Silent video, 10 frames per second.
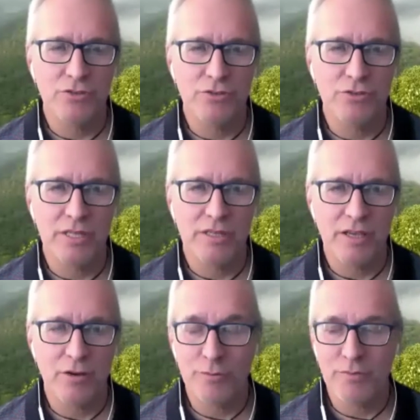and I
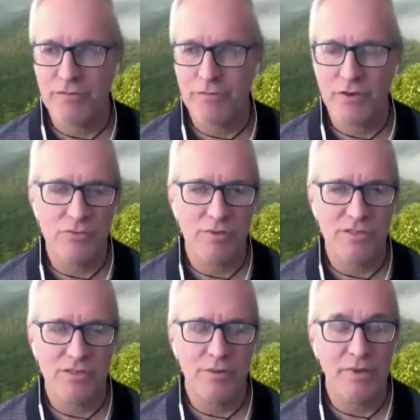hope my French was
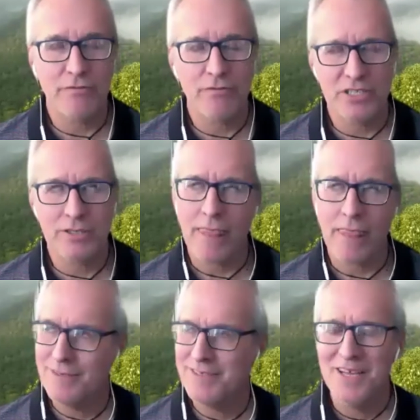my
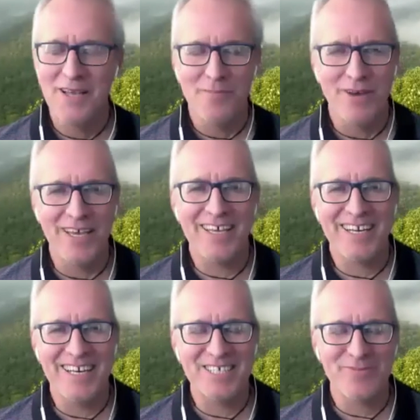
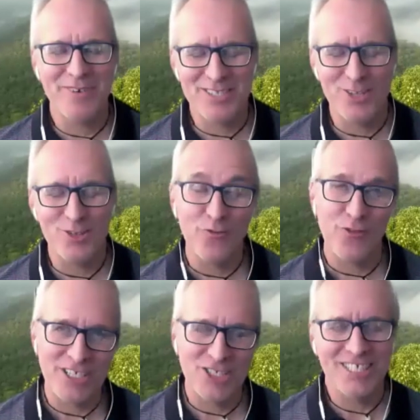English was not too
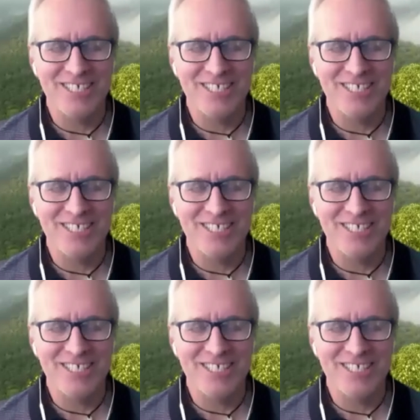Frenchy.